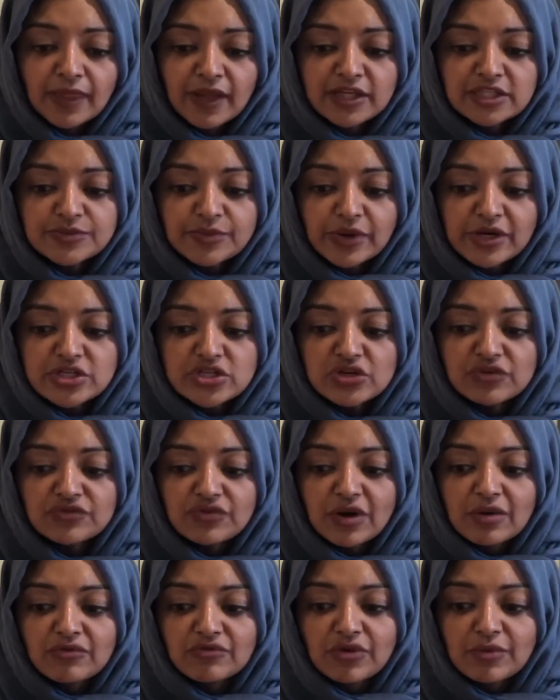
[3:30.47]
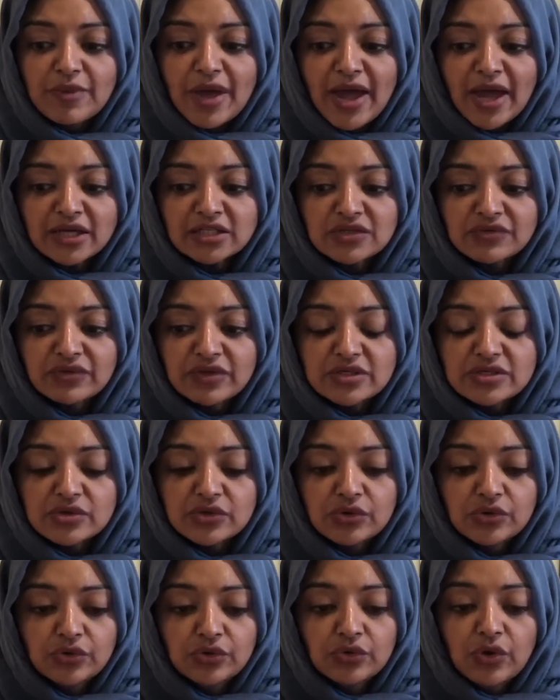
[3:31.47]
inspiration from
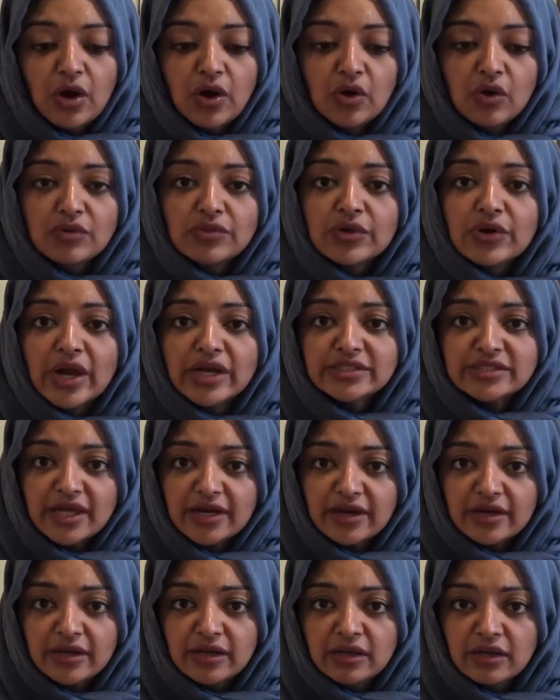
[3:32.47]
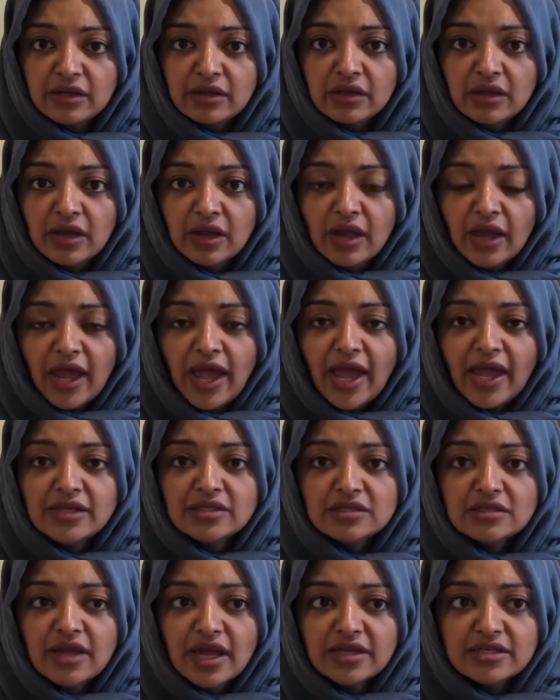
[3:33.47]
activists who own their identity
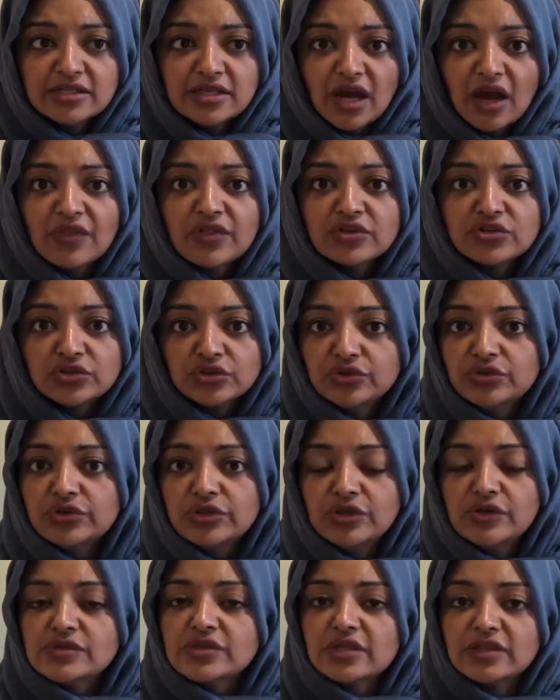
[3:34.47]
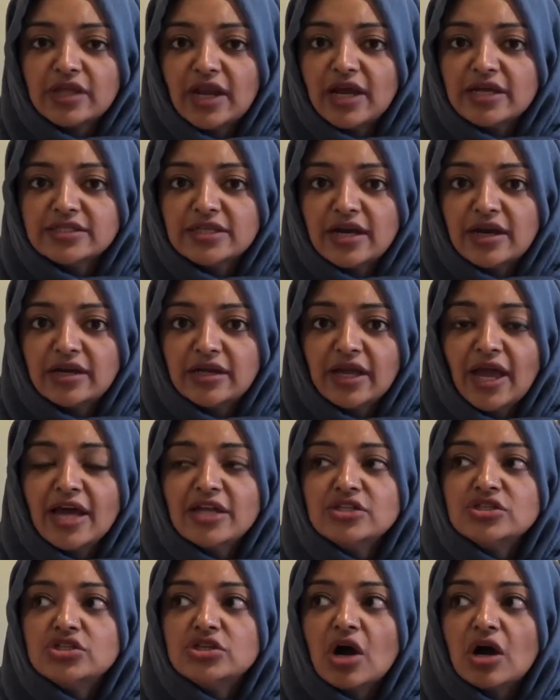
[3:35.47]
and tell the truth using that identity
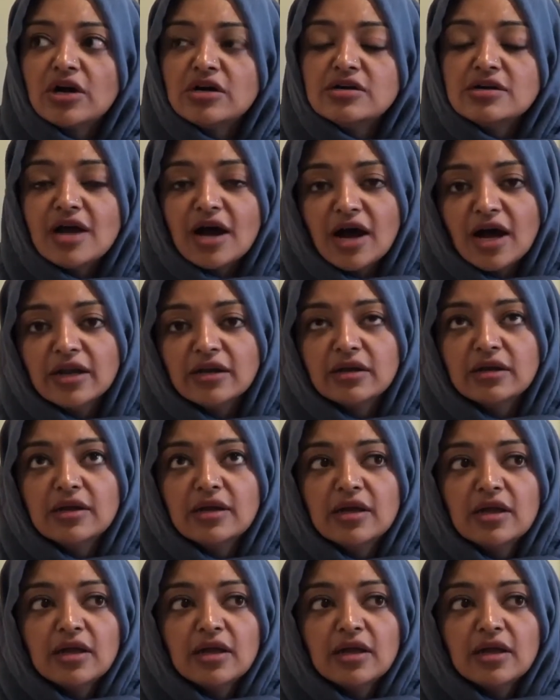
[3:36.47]
and are not